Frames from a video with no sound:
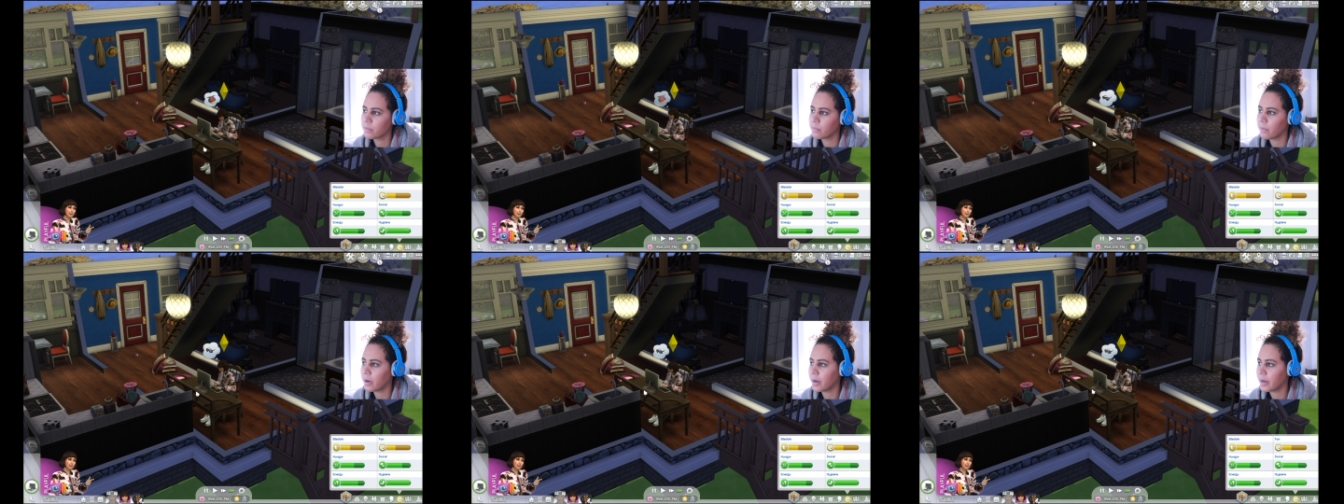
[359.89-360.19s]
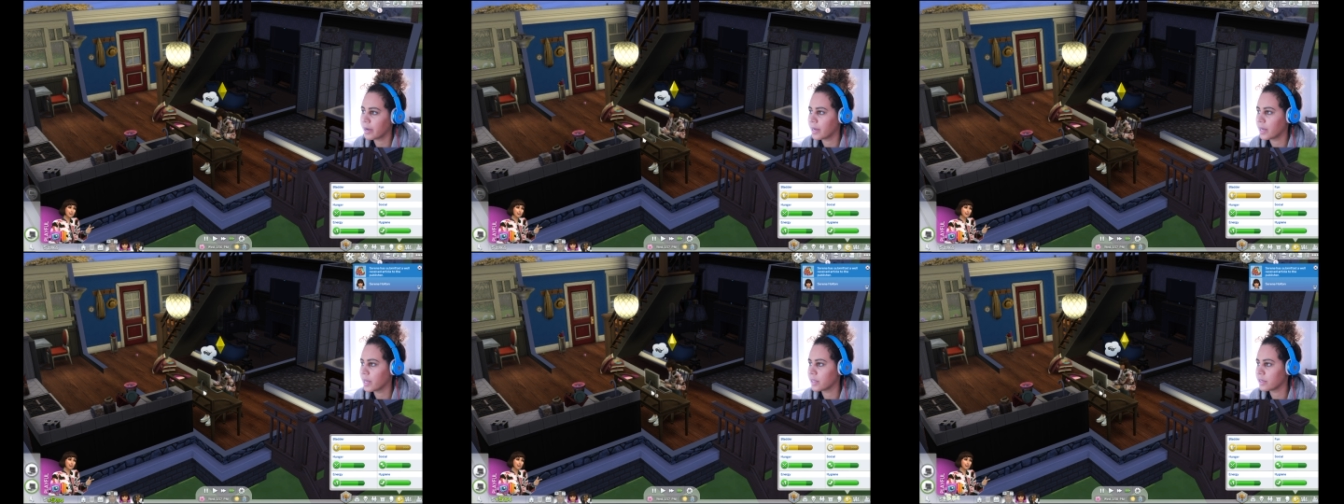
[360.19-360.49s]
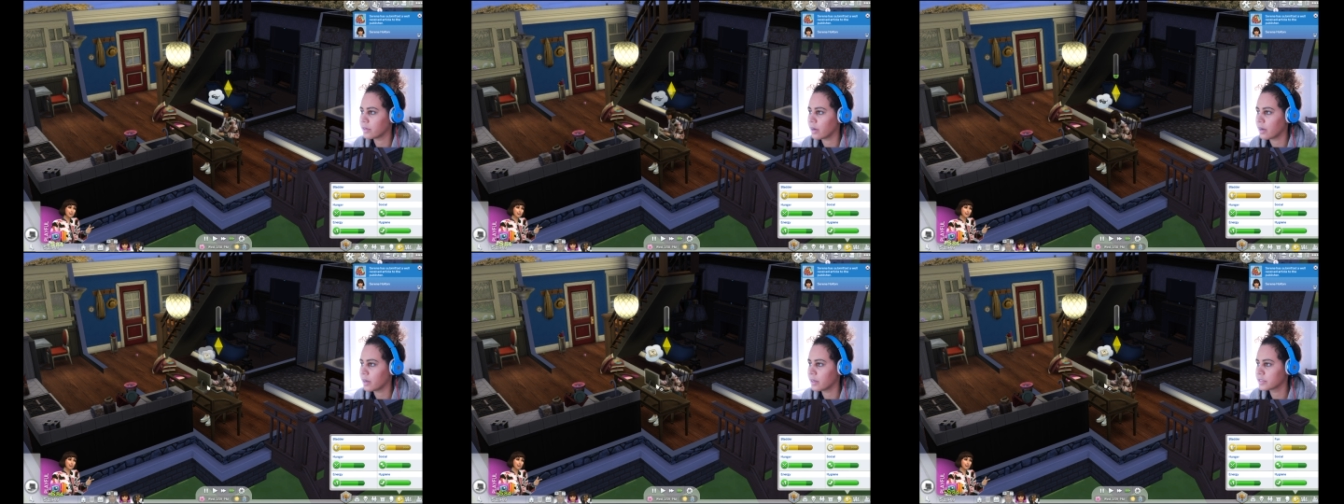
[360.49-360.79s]
why
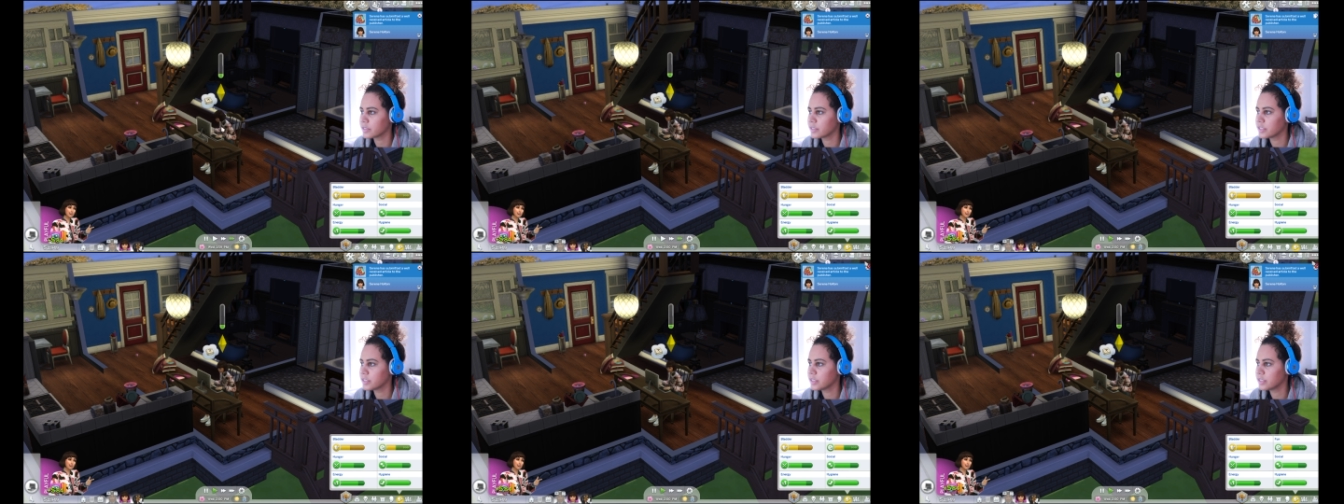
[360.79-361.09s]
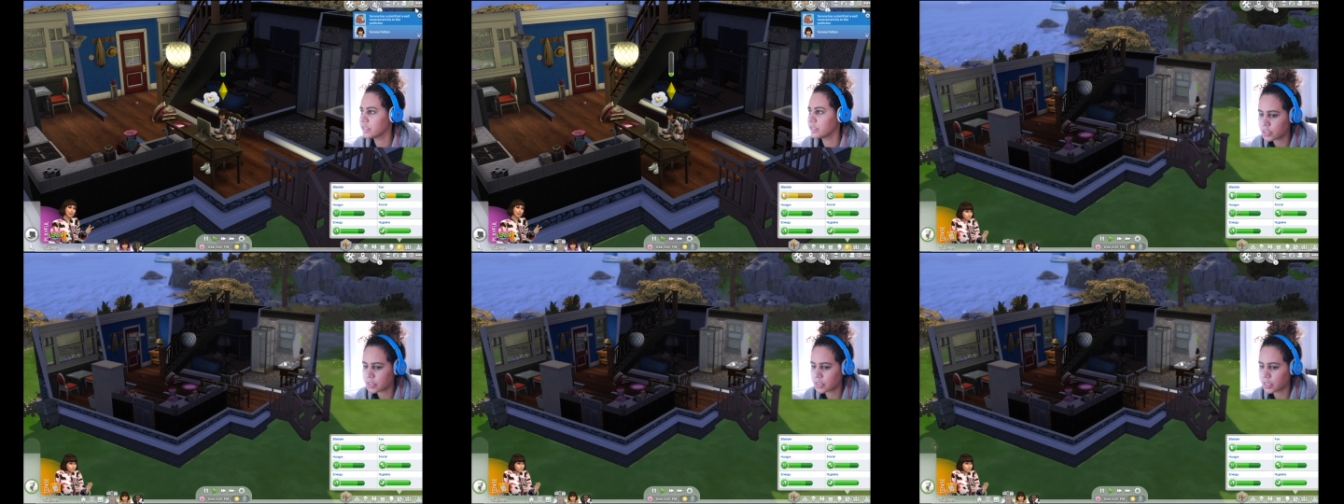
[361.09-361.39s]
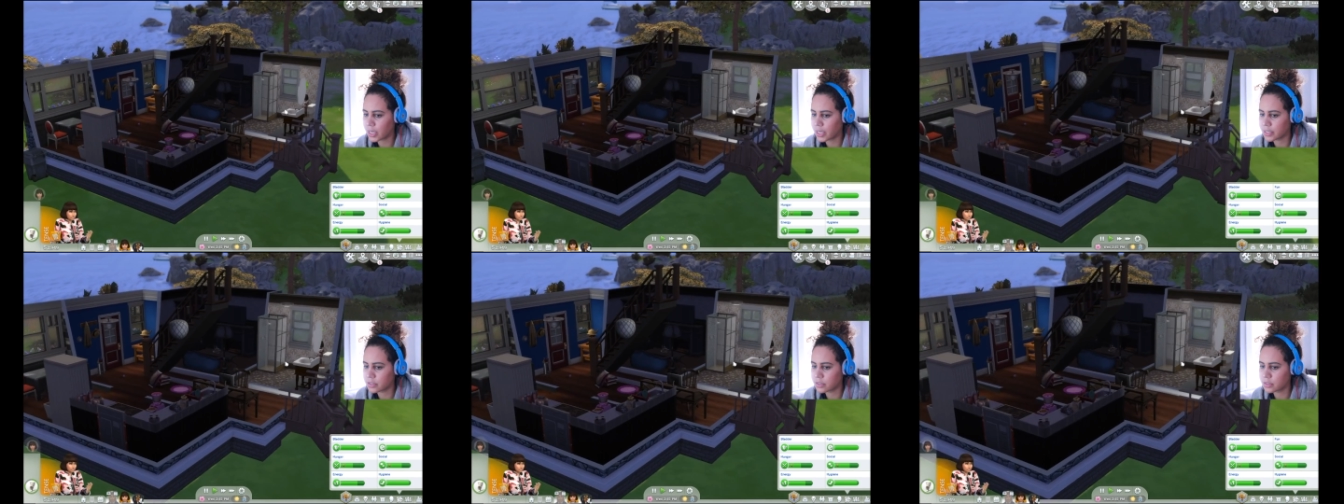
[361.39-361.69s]
not? These
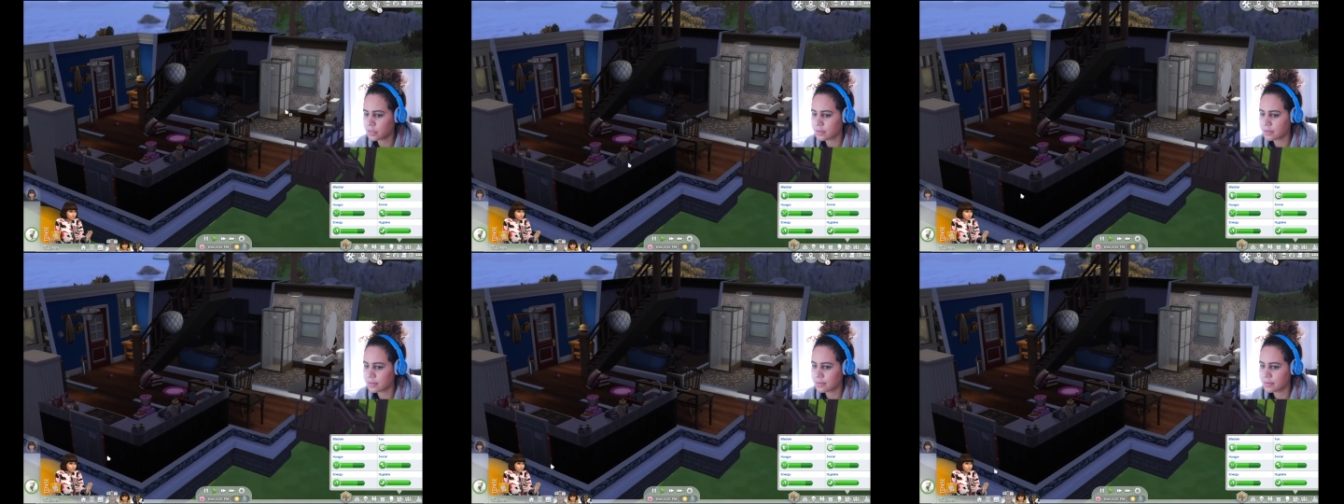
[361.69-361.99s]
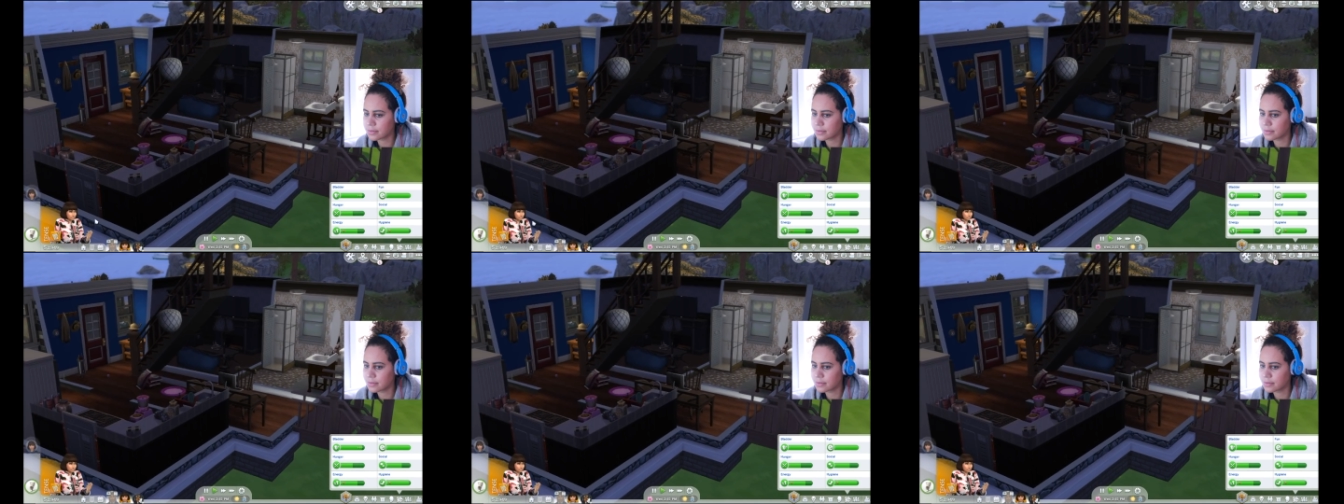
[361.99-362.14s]
tents.